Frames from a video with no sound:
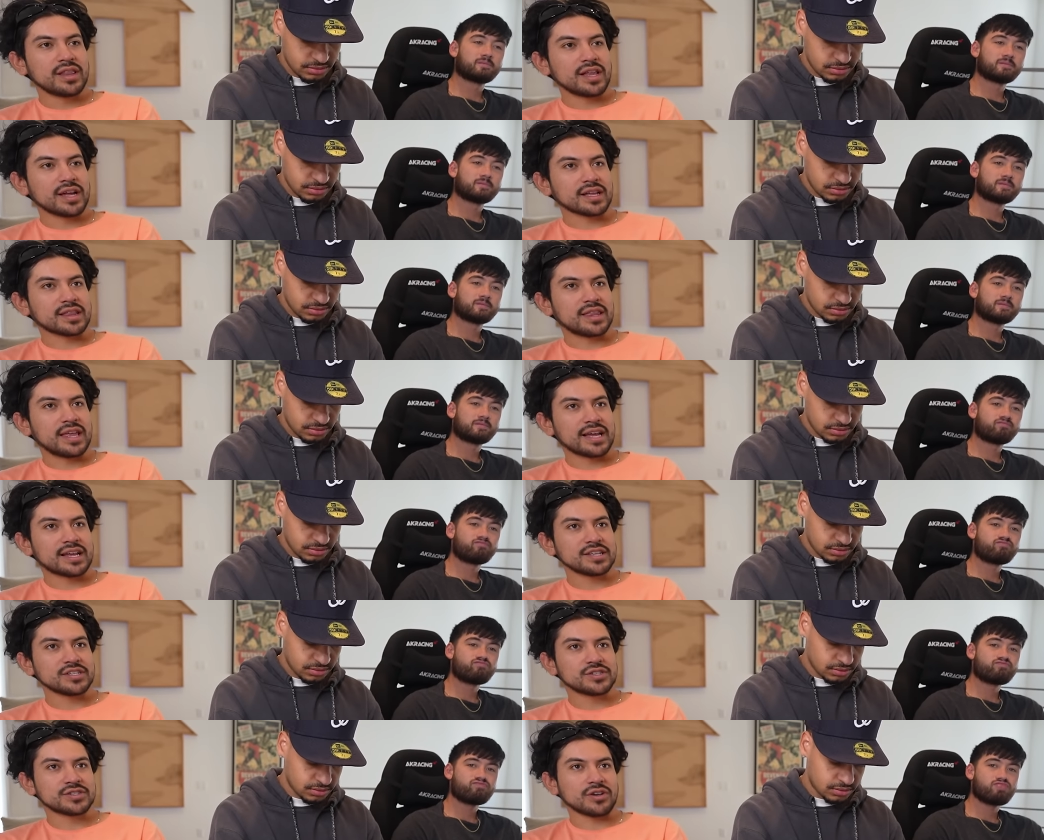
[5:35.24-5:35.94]
Speaker 1: like
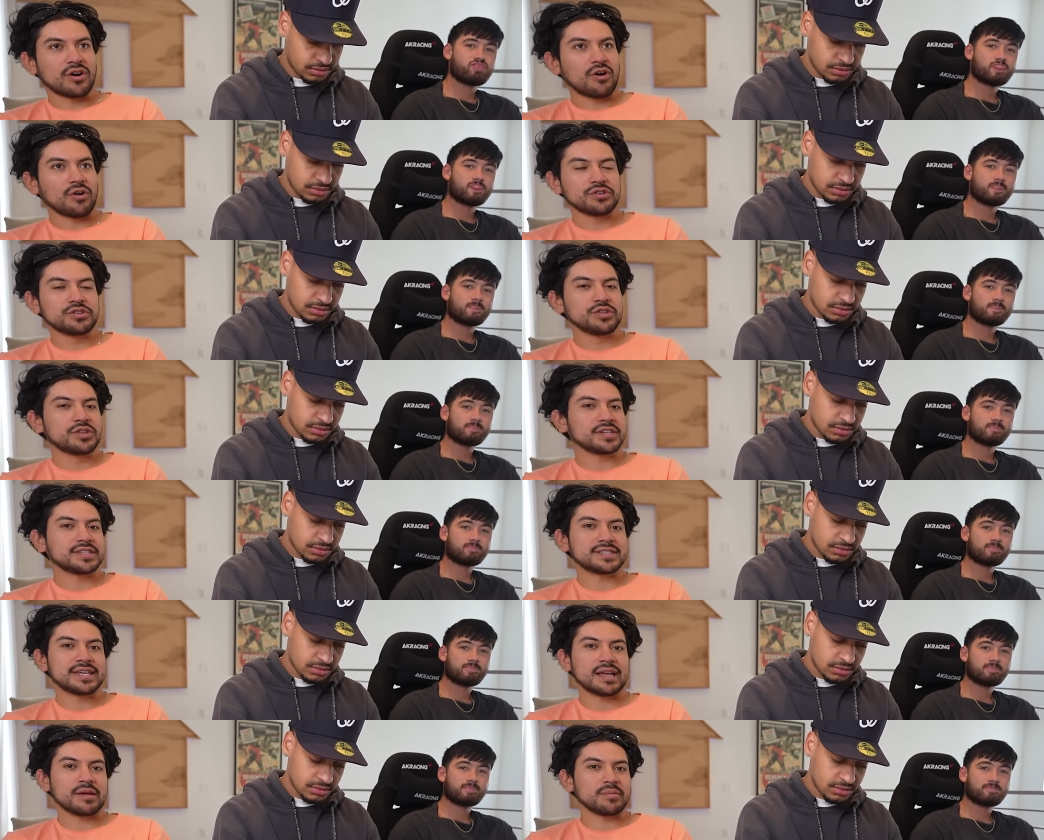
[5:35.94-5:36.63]
they can just all do
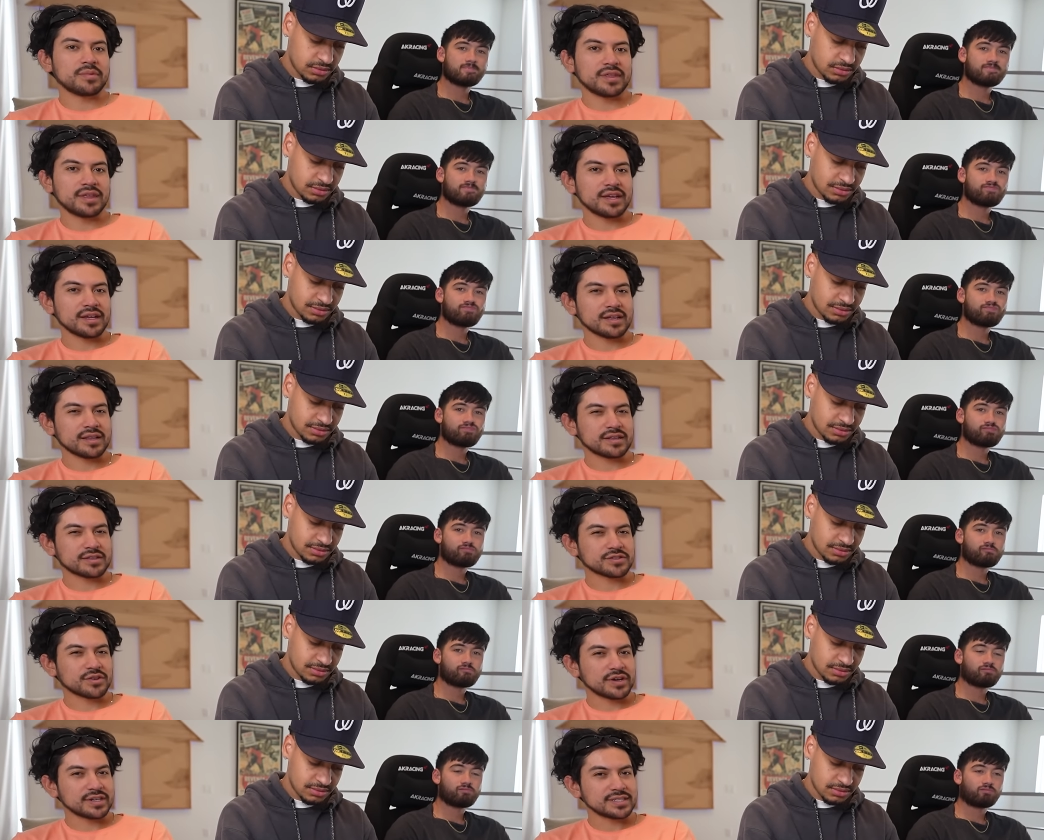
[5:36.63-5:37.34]
the same thing.
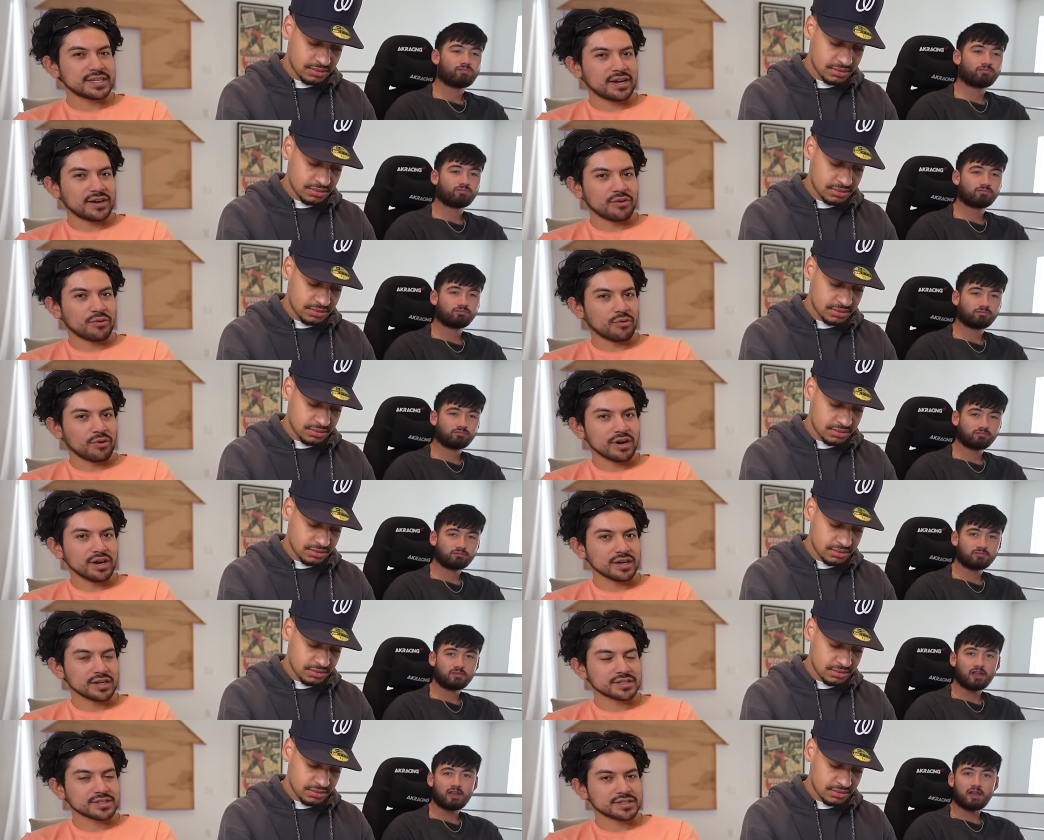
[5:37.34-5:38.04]
And it's crazy how it
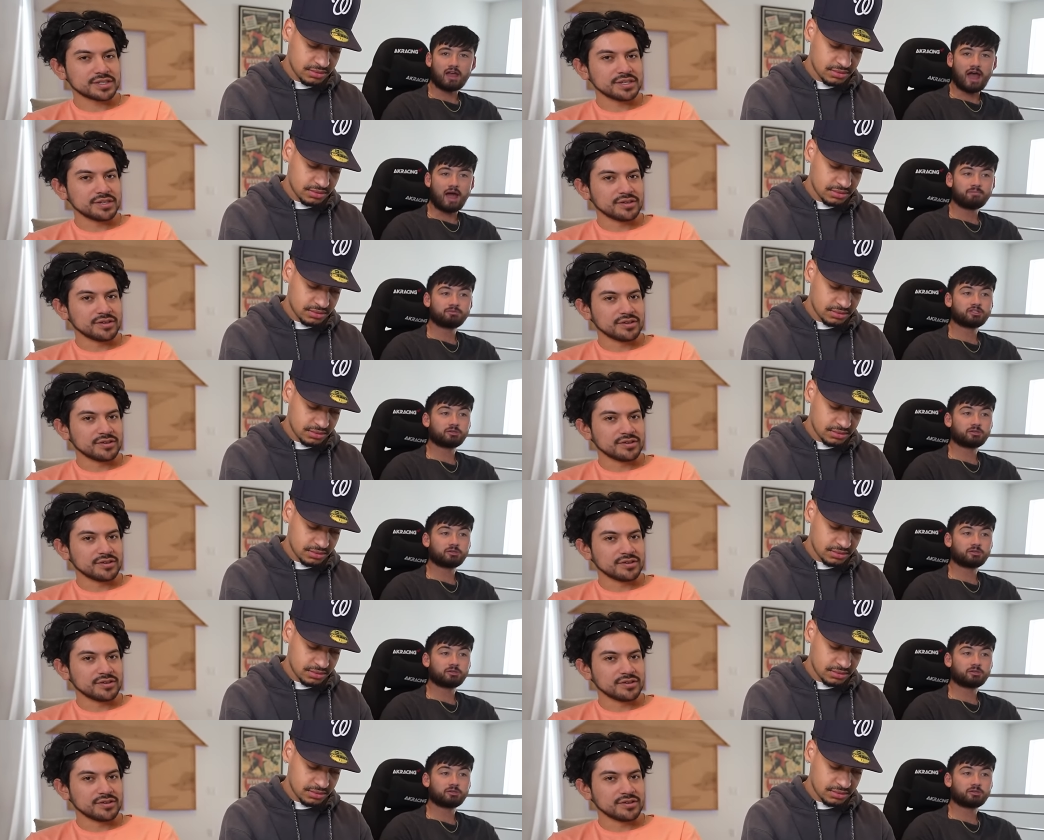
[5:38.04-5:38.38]
works too. I'm